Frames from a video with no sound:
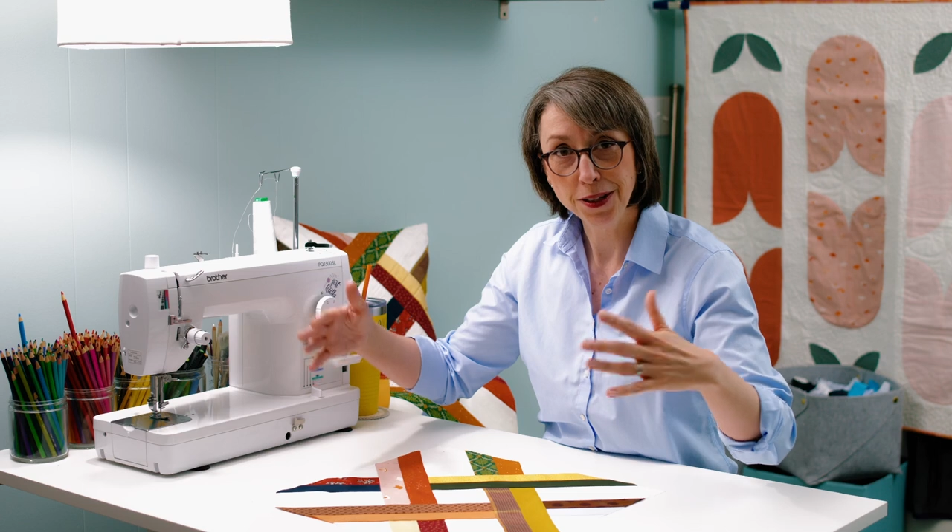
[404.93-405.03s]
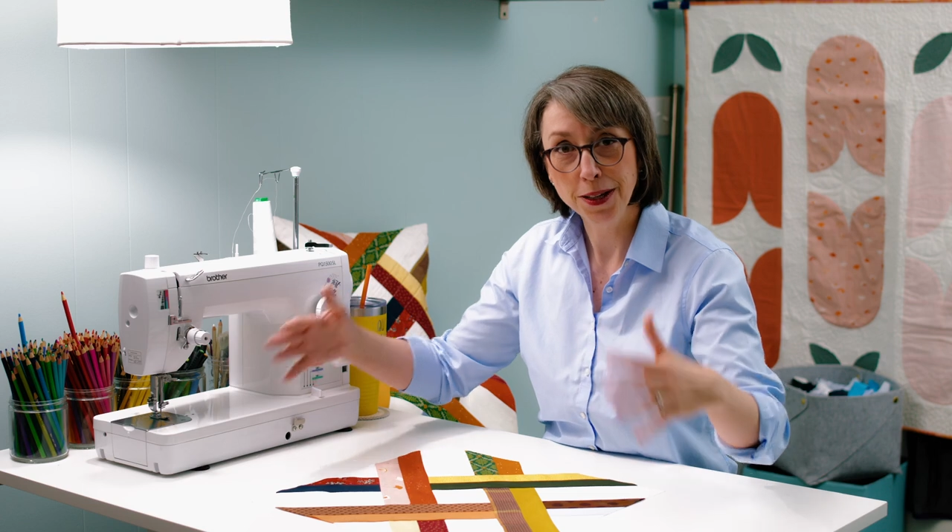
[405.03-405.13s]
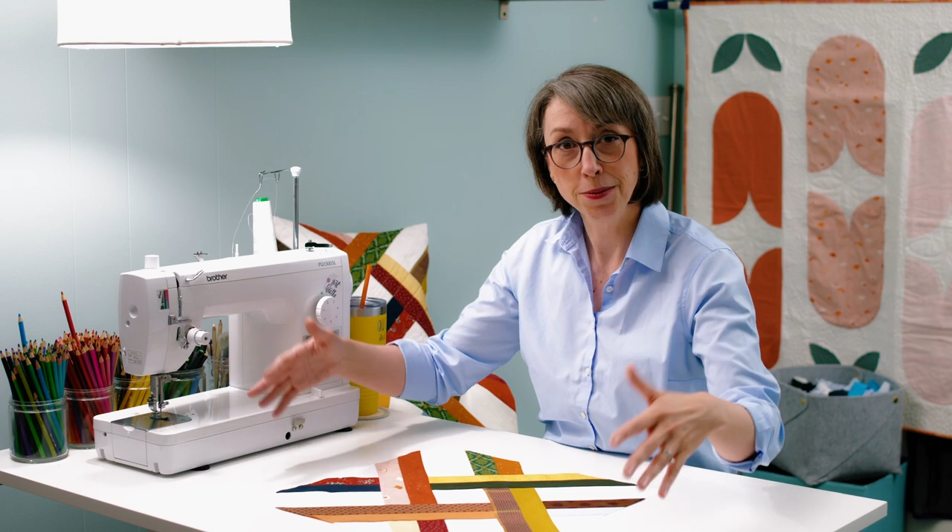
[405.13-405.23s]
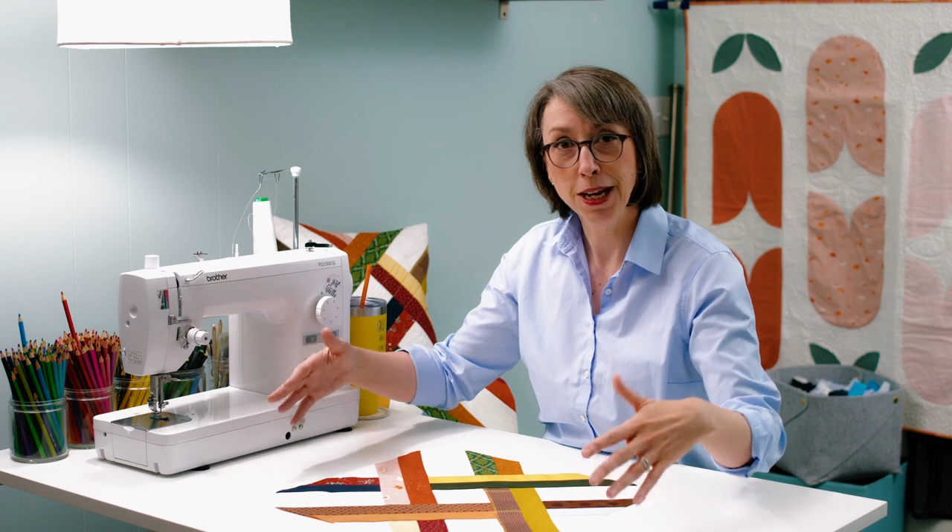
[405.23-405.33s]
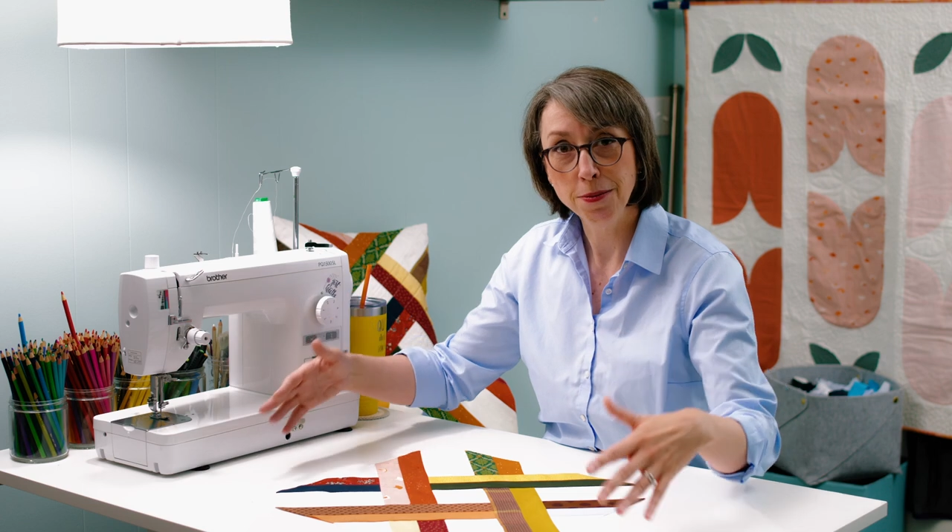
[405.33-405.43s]

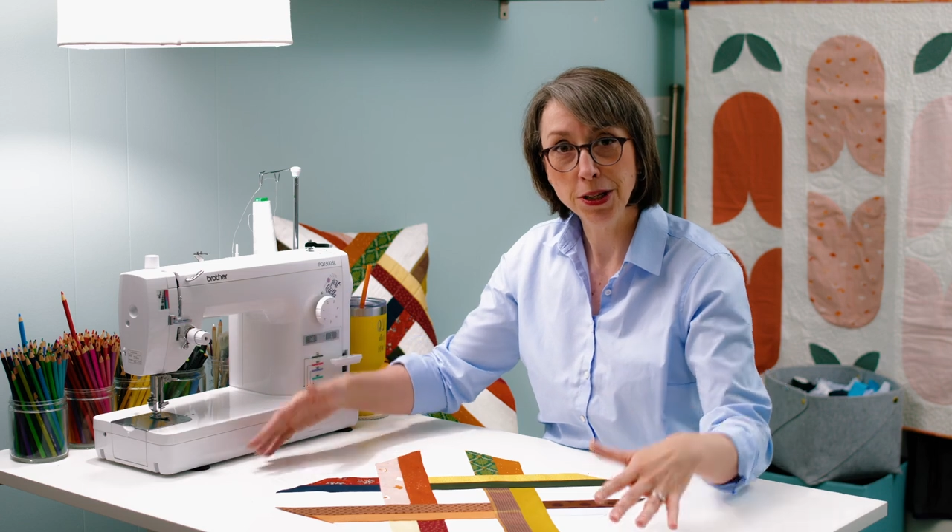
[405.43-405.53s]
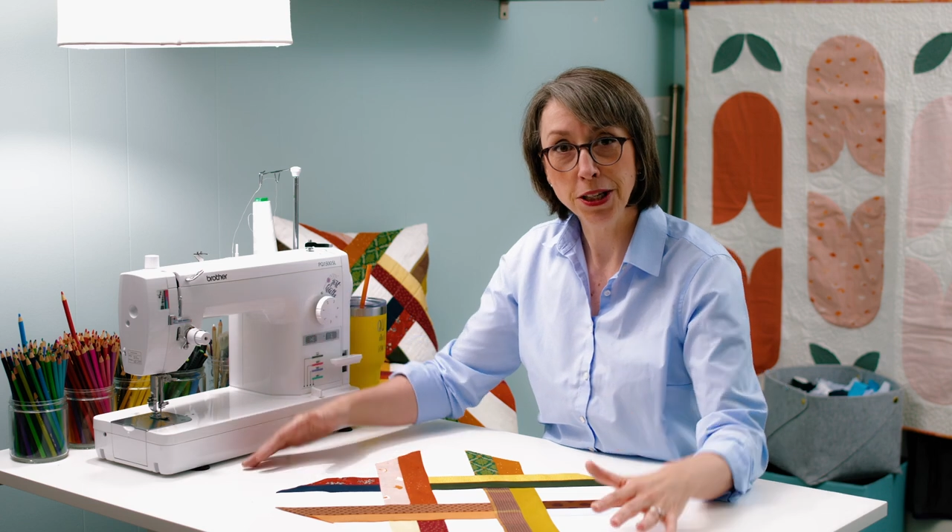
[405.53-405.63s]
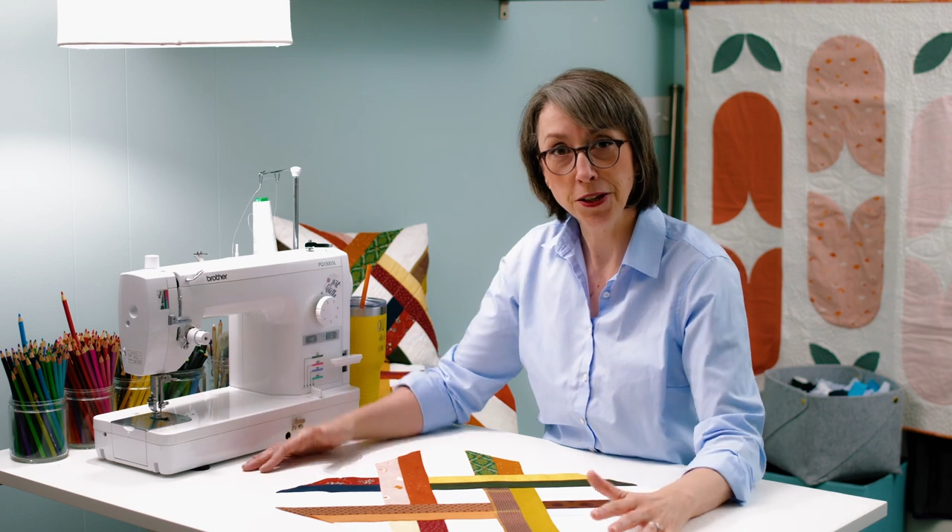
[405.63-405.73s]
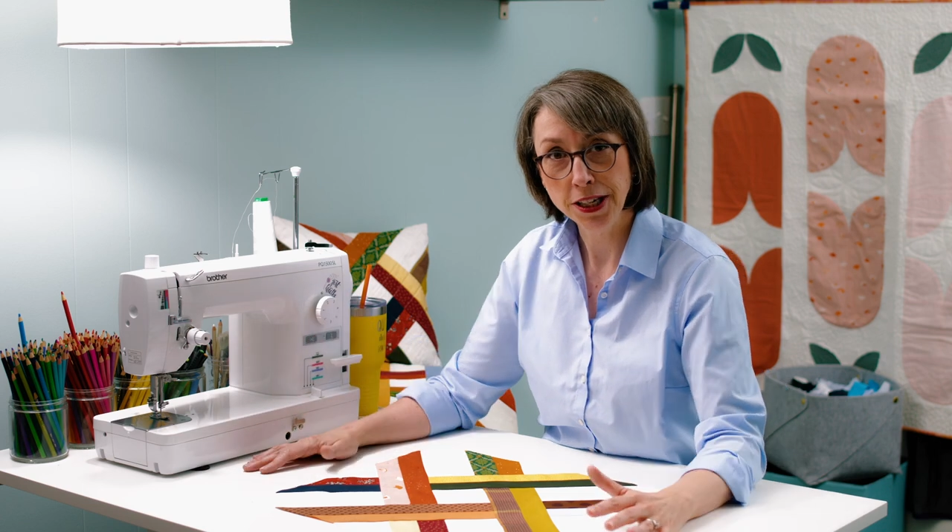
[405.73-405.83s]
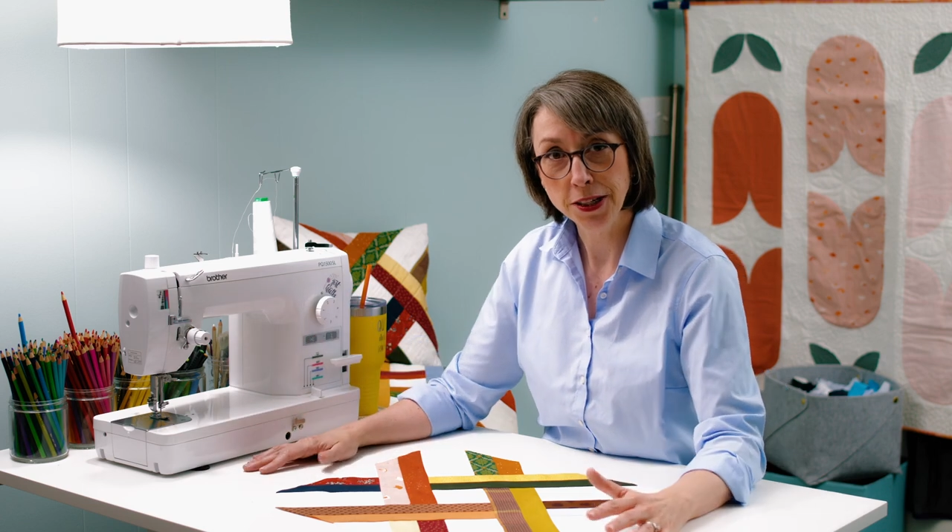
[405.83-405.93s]
sometimes
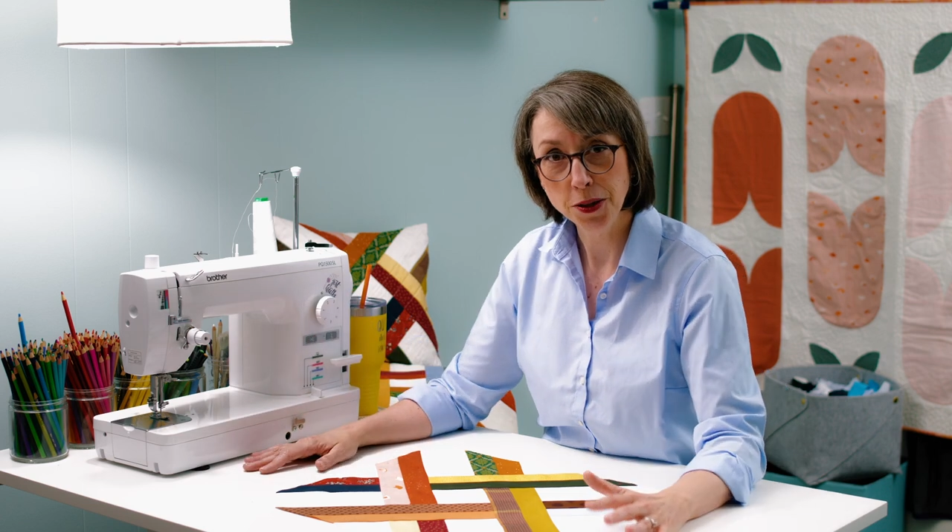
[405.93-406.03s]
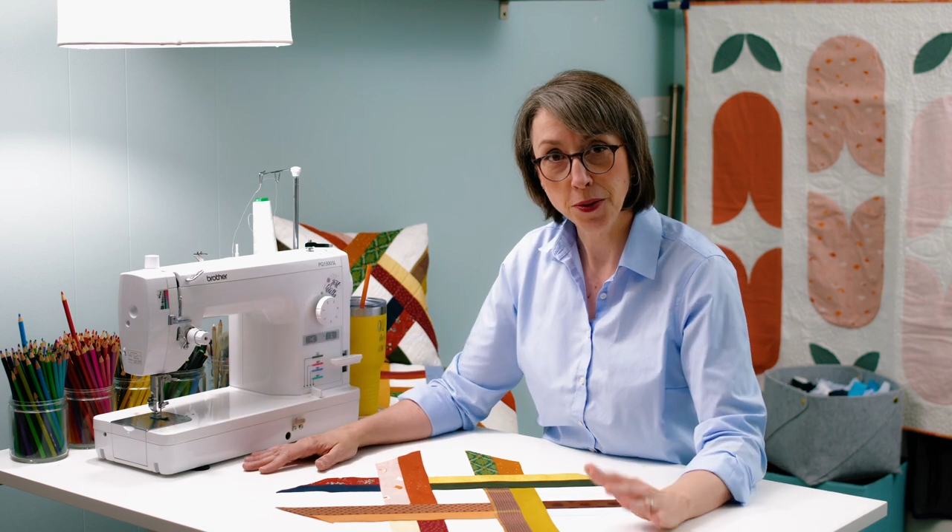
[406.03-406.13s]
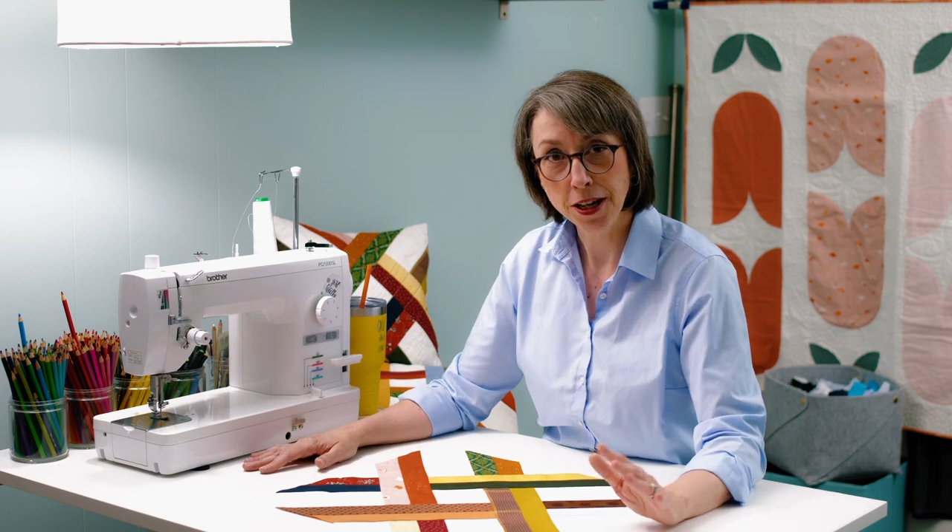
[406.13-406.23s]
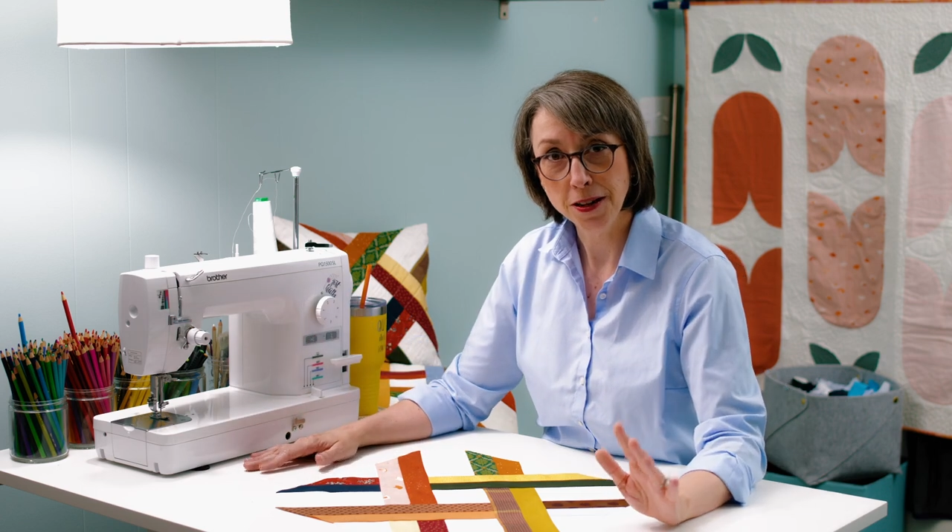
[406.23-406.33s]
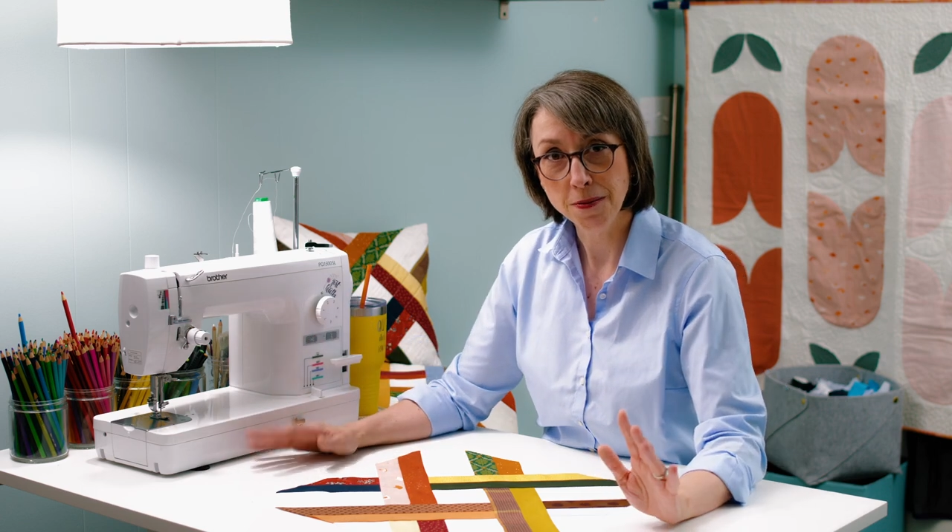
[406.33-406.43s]
learning to
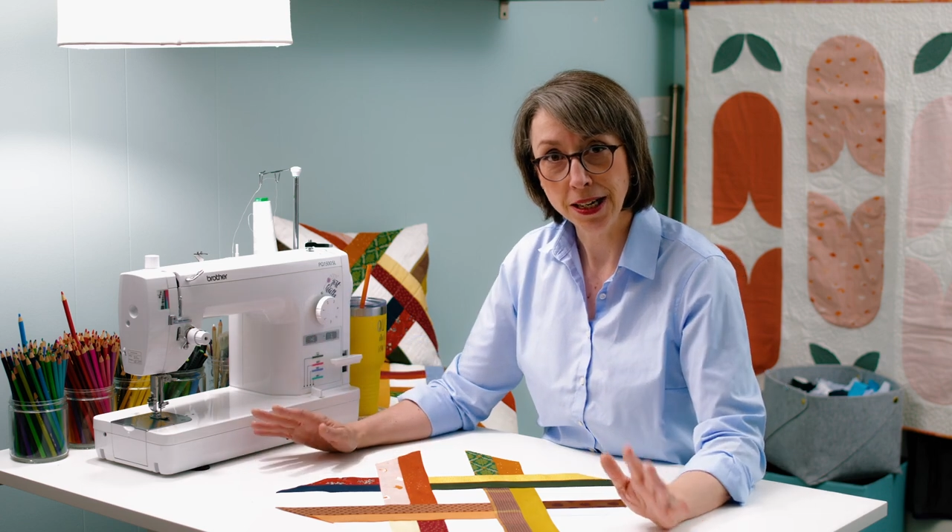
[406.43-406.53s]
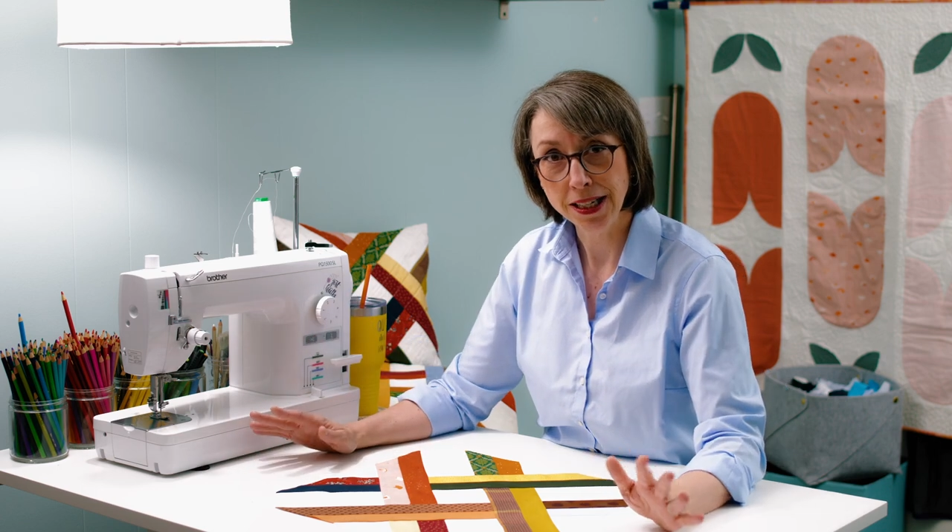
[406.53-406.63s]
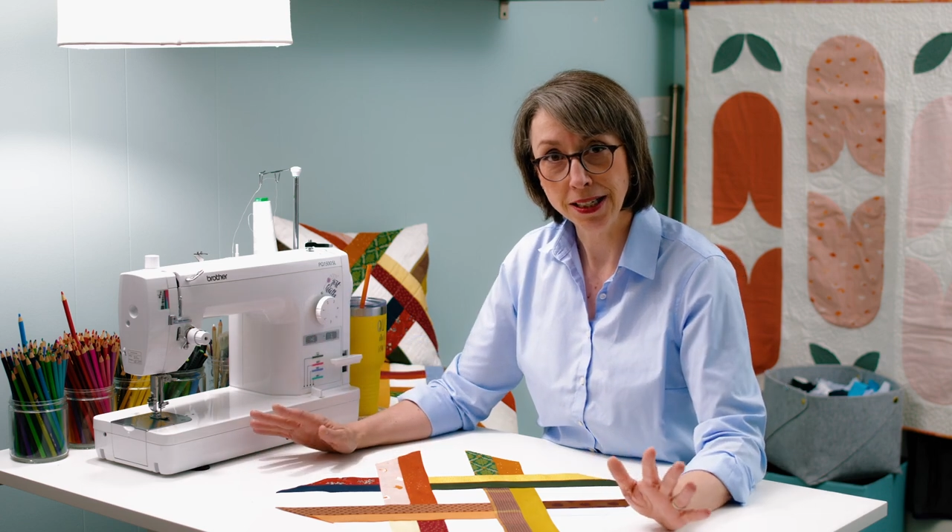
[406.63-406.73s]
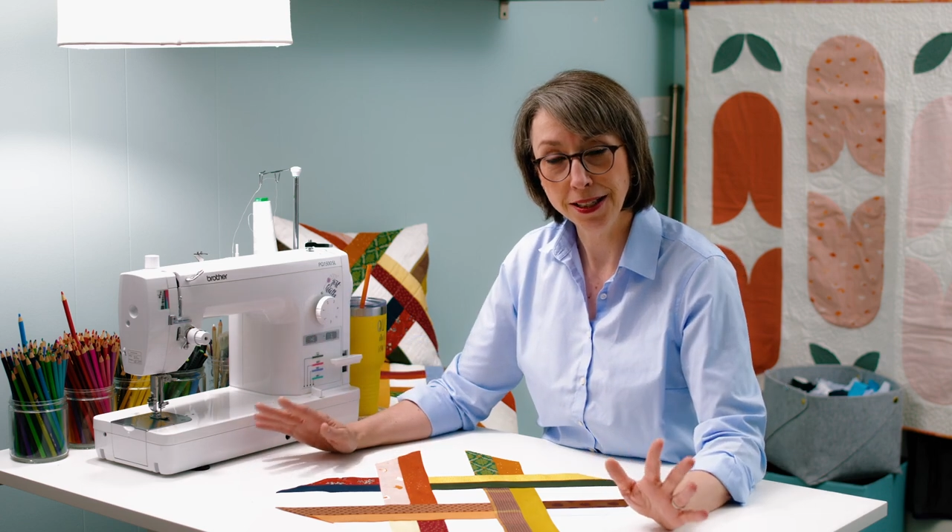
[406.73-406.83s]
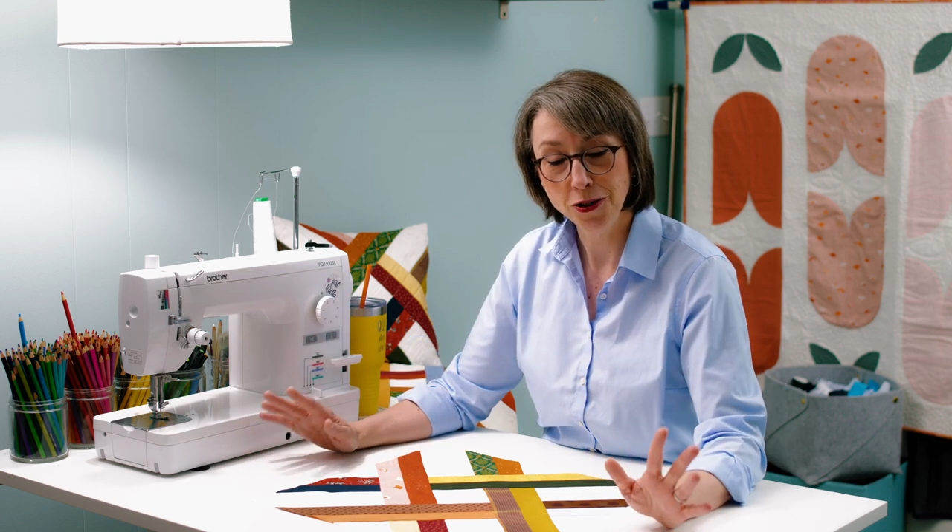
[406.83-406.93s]
swim
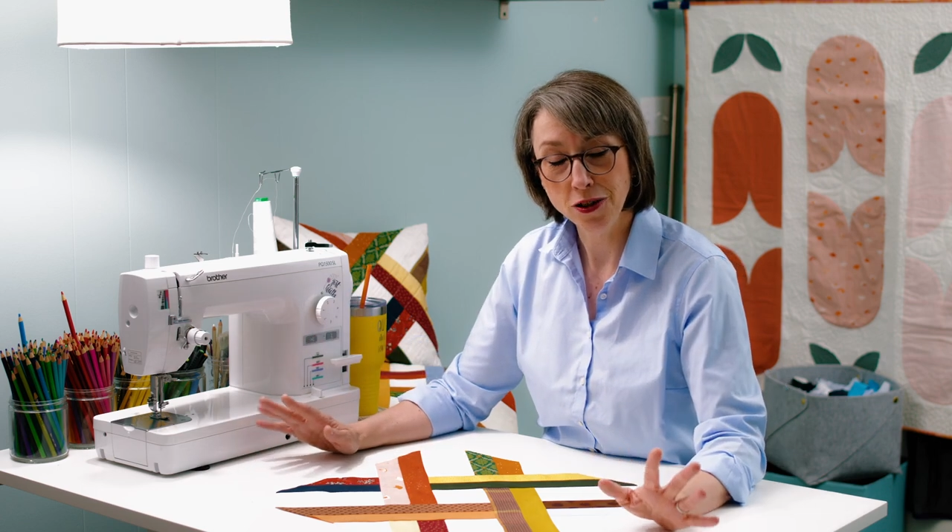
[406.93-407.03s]
is